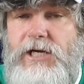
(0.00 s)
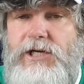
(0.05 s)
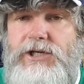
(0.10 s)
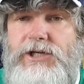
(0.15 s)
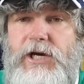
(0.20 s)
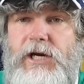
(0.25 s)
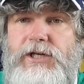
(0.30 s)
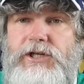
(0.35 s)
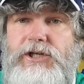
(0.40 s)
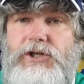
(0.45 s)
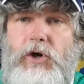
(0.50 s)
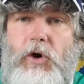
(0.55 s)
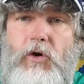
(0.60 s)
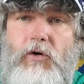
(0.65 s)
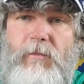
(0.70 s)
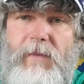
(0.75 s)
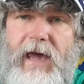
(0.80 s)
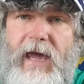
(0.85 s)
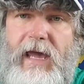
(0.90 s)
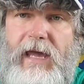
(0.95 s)
Judge
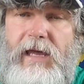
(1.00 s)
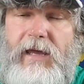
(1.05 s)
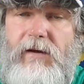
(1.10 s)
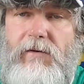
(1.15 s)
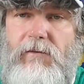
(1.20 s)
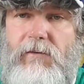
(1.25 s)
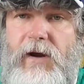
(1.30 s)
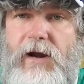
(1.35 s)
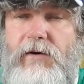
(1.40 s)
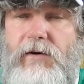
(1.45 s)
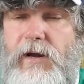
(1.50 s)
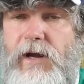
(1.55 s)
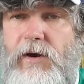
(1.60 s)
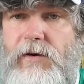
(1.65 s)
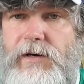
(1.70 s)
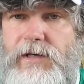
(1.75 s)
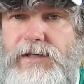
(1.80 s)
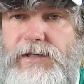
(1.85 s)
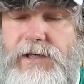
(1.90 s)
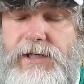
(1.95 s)
Tome, rendering
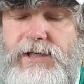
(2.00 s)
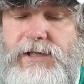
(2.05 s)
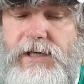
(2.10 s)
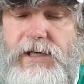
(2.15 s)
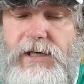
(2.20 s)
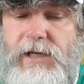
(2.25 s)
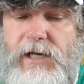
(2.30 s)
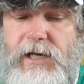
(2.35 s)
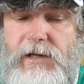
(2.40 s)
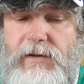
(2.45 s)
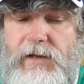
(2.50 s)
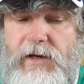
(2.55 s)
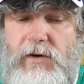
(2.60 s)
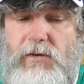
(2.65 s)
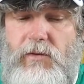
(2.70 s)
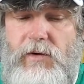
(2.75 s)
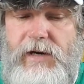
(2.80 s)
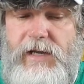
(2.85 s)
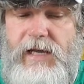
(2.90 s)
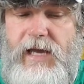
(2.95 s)
her decision in the
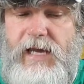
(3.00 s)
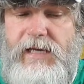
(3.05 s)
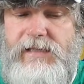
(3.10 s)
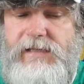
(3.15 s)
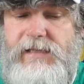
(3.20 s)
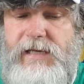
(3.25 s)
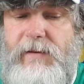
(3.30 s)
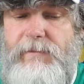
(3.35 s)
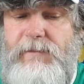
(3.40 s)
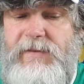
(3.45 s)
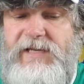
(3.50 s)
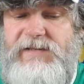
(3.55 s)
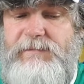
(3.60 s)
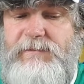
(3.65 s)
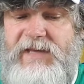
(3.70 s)
court case, said Ms.